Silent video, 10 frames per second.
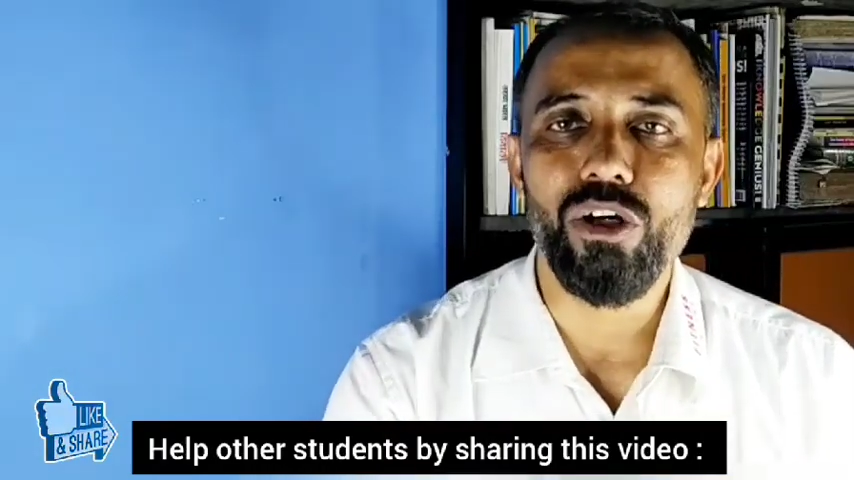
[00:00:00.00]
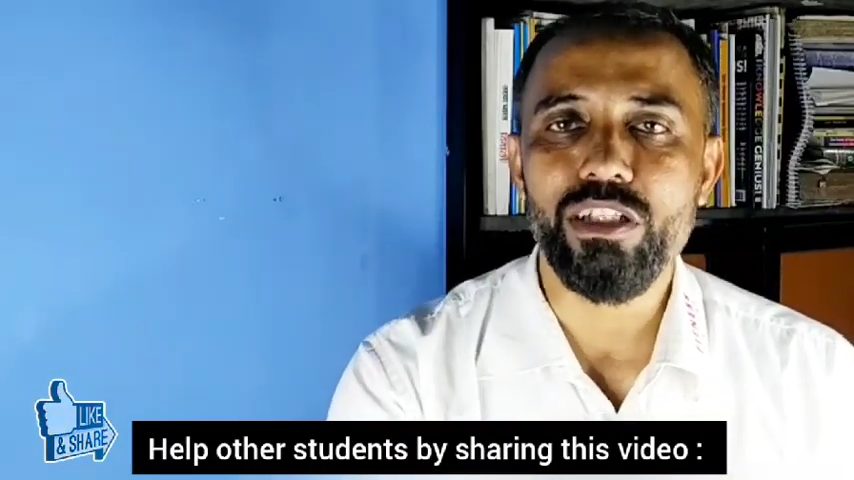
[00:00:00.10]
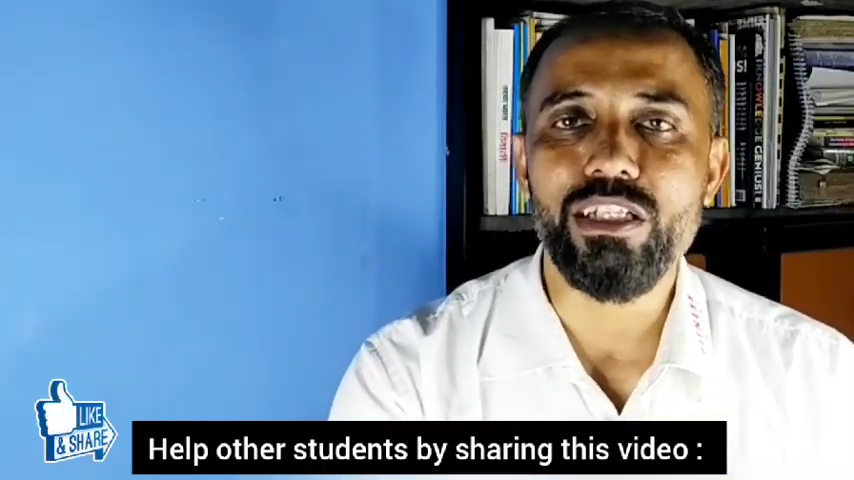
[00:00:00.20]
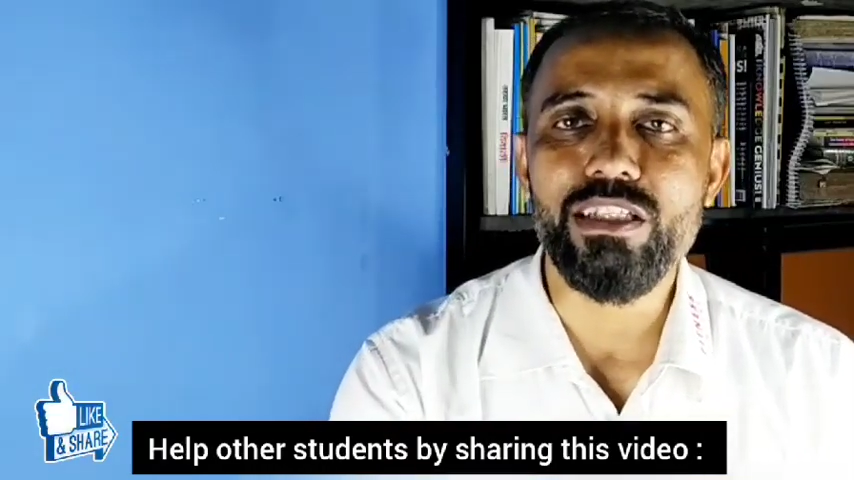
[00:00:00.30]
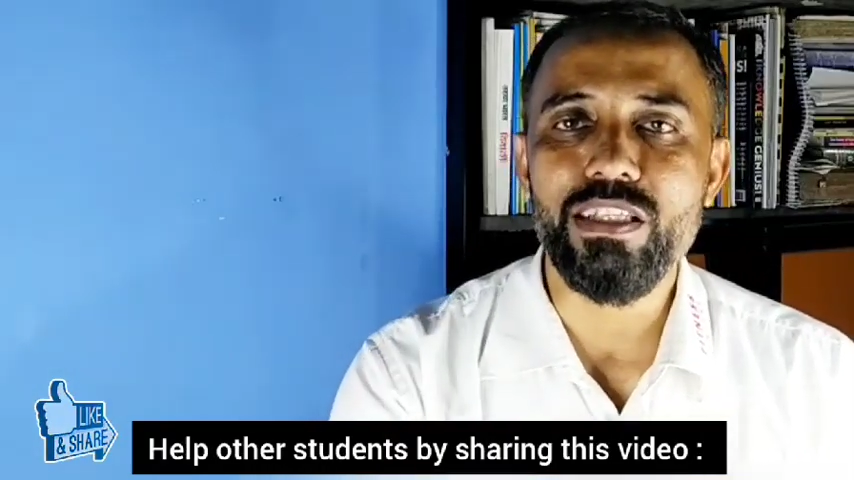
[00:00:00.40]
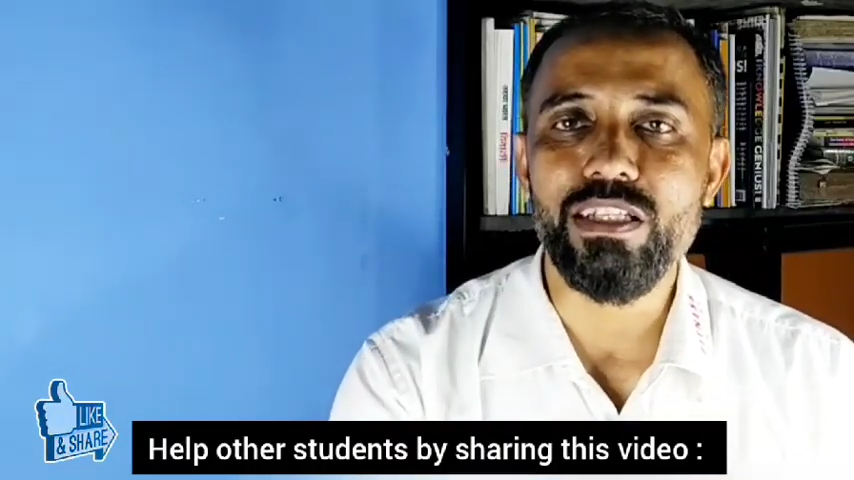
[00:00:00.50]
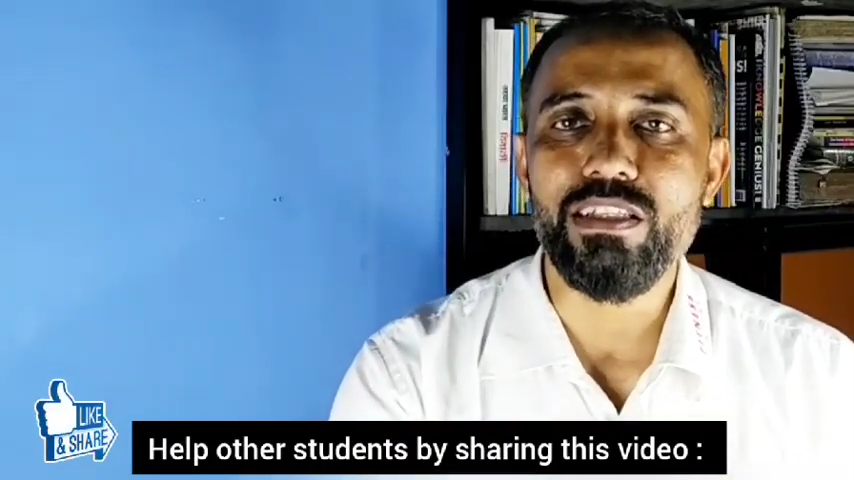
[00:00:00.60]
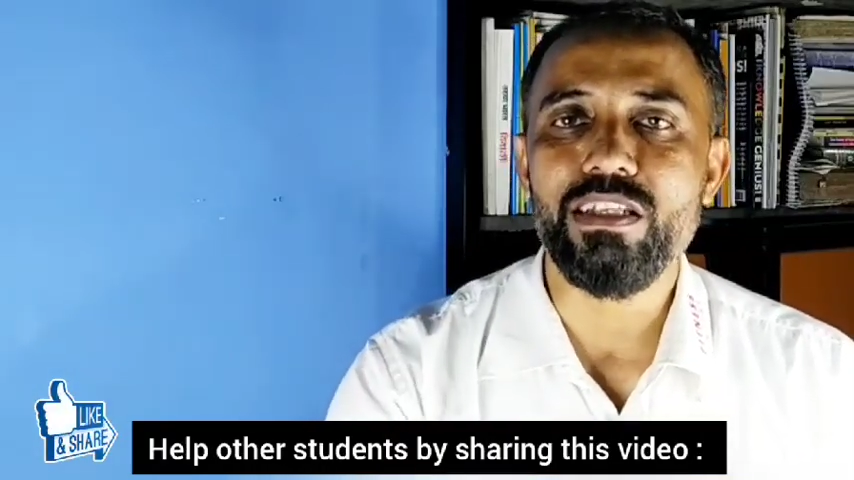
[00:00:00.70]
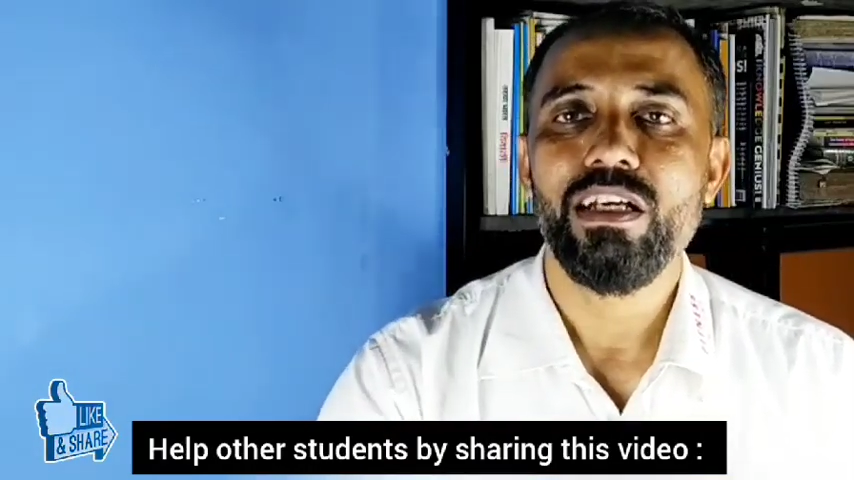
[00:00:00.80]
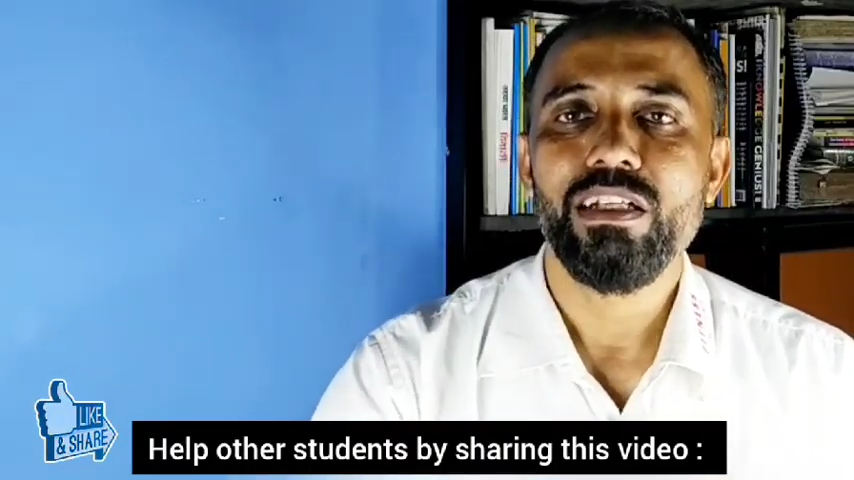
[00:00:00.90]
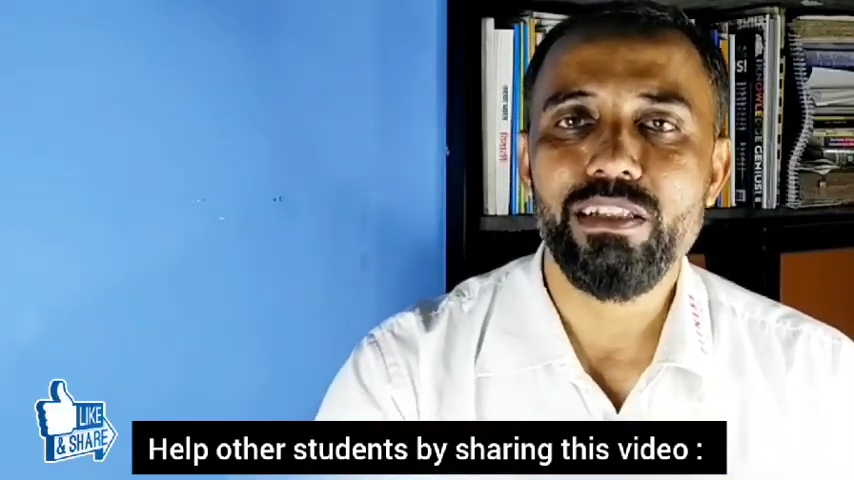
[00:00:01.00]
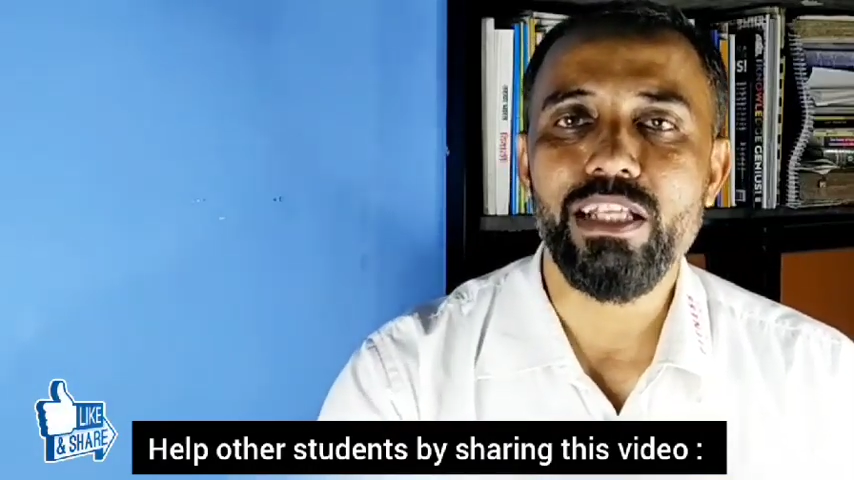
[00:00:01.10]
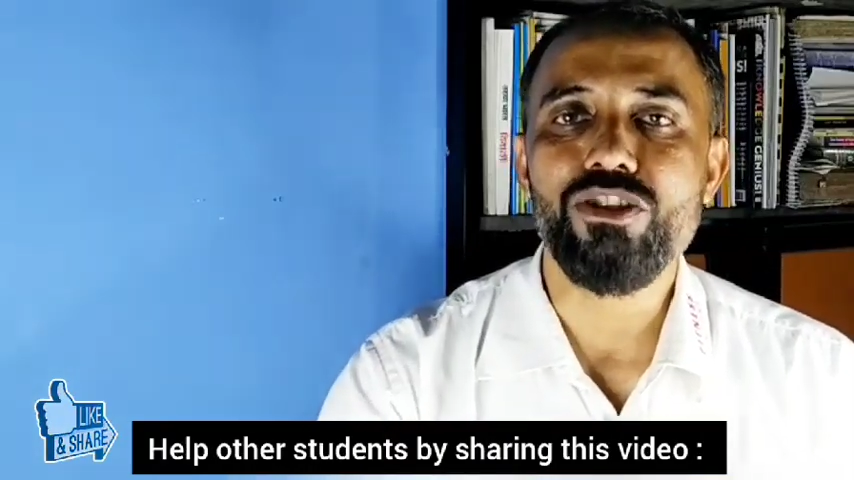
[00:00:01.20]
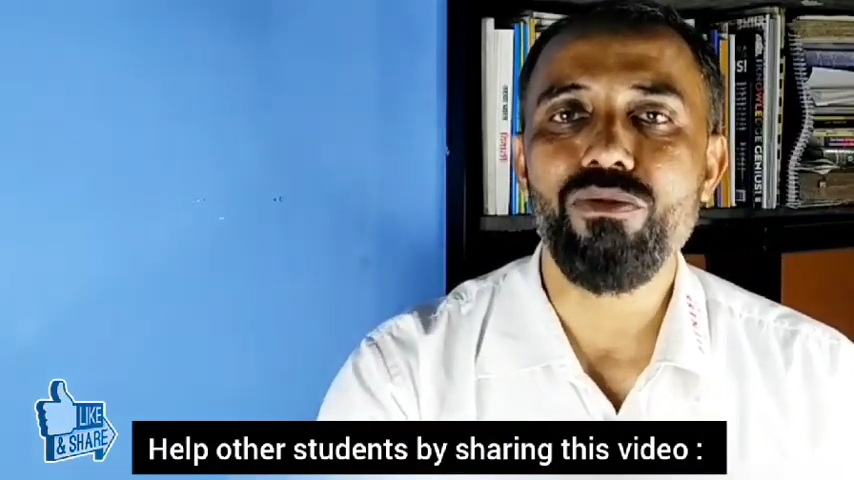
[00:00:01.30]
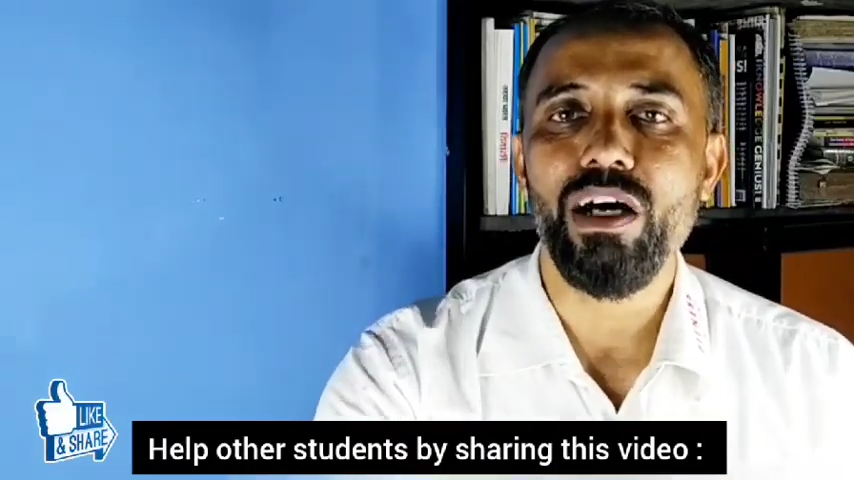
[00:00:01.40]
or the insist,
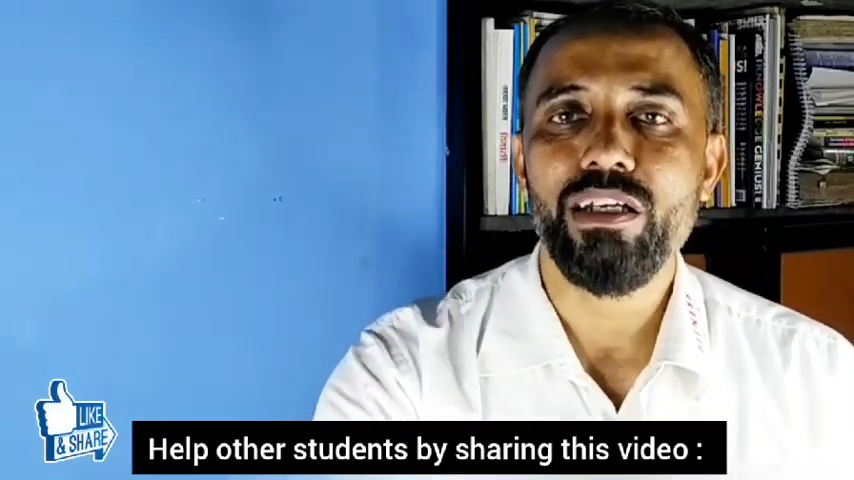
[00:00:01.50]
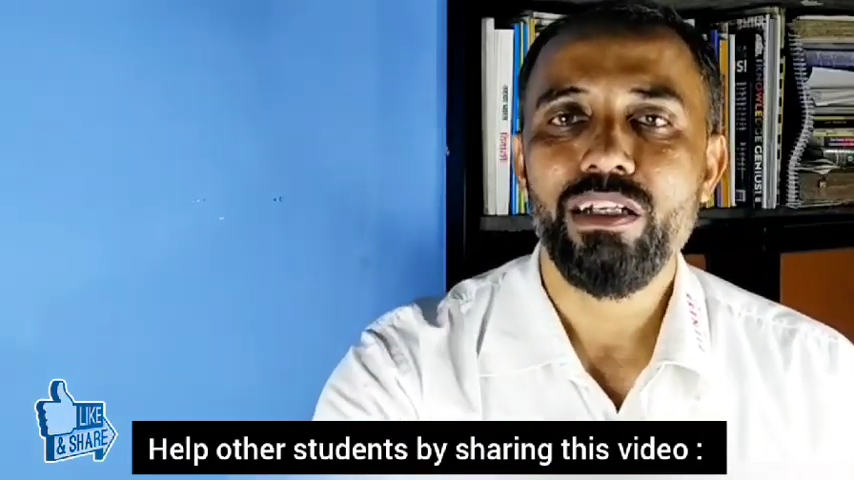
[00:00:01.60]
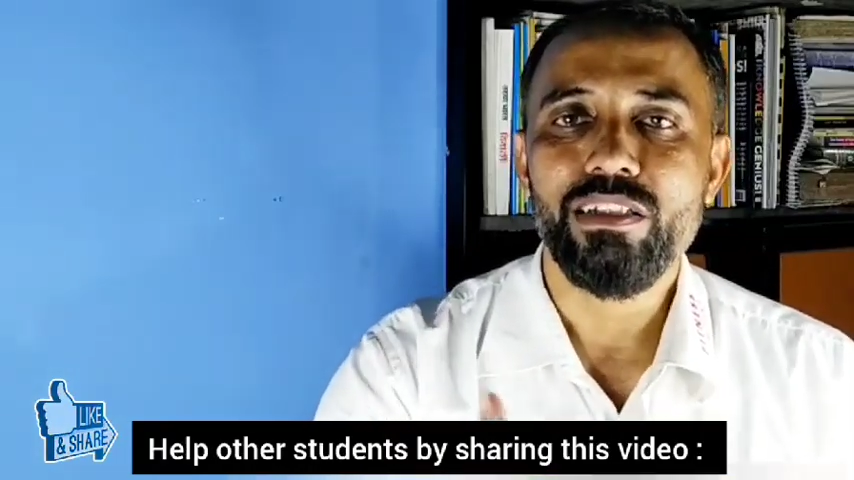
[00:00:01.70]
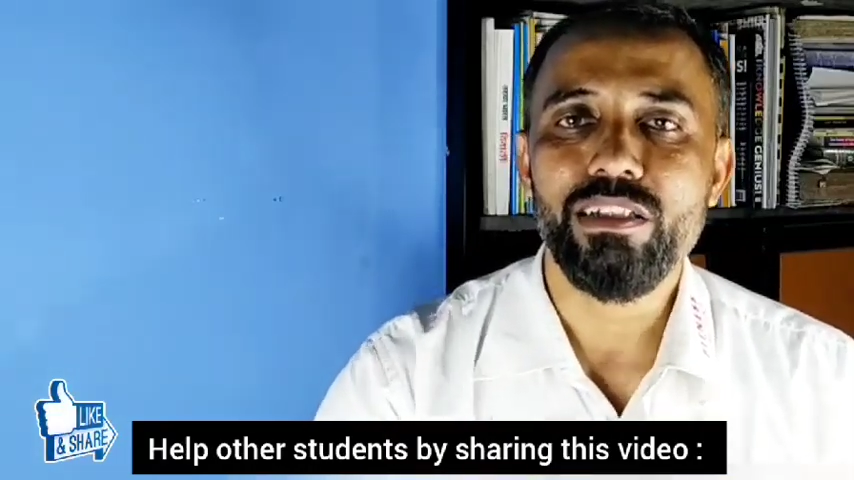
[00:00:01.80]
that's why